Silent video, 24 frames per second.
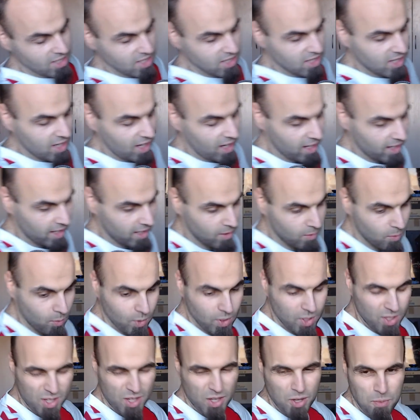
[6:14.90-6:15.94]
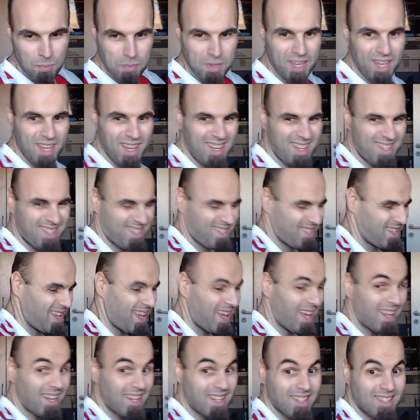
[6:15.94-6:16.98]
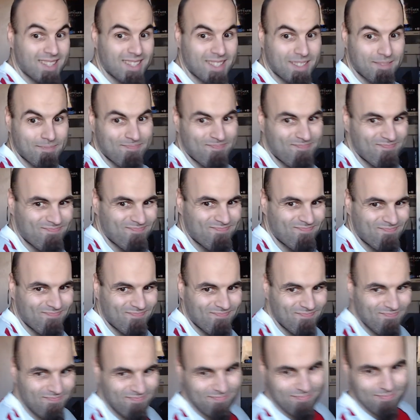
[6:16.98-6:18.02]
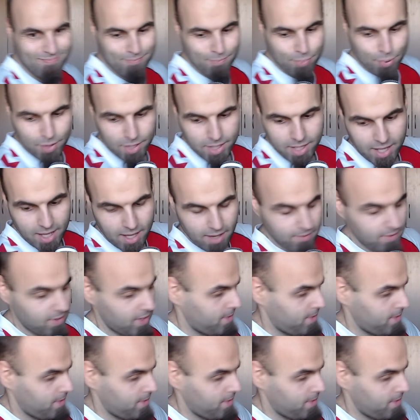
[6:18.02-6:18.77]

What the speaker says: got it with UPS and it's pretty heavy.